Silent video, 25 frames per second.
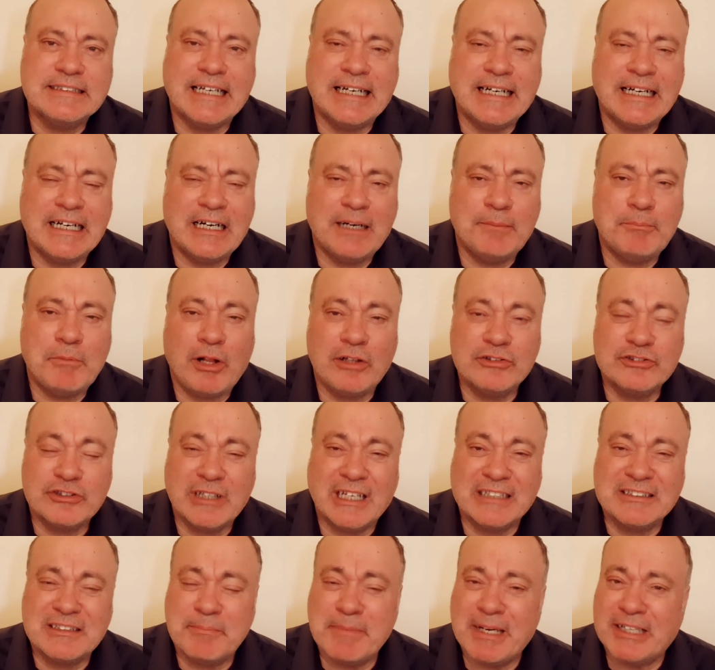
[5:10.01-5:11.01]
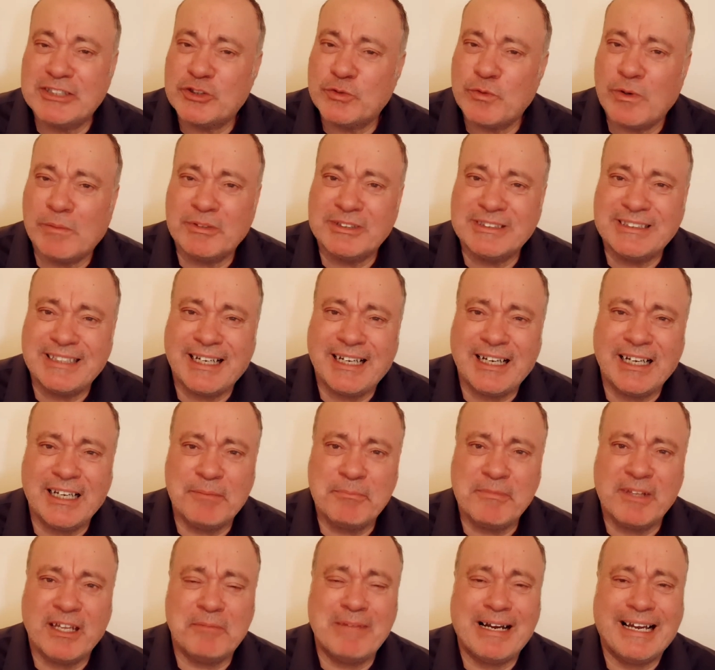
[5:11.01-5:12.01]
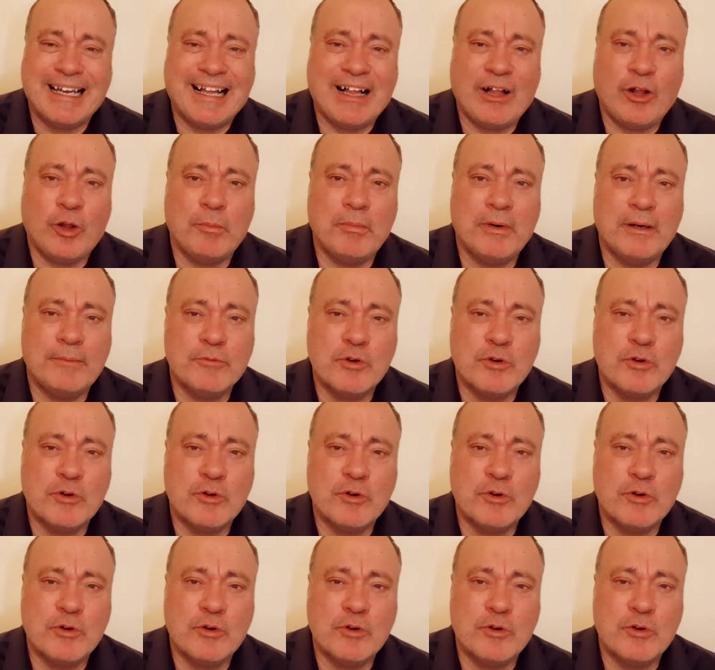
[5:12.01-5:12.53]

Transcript: Also like to mention one more time that my album